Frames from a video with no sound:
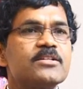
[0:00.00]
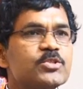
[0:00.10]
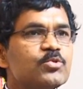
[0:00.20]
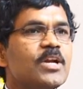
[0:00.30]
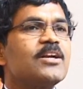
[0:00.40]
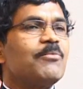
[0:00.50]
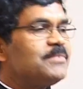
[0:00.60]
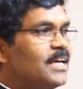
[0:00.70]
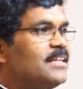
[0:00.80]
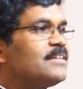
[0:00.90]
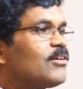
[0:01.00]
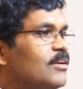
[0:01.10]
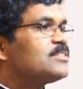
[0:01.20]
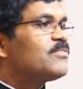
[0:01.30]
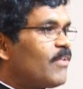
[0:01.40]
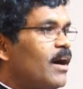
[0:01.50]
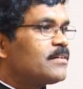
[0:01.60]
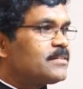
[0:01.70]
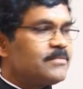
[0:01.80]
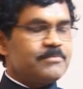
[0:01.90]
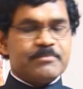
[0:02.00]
year student of Delhi College of Art.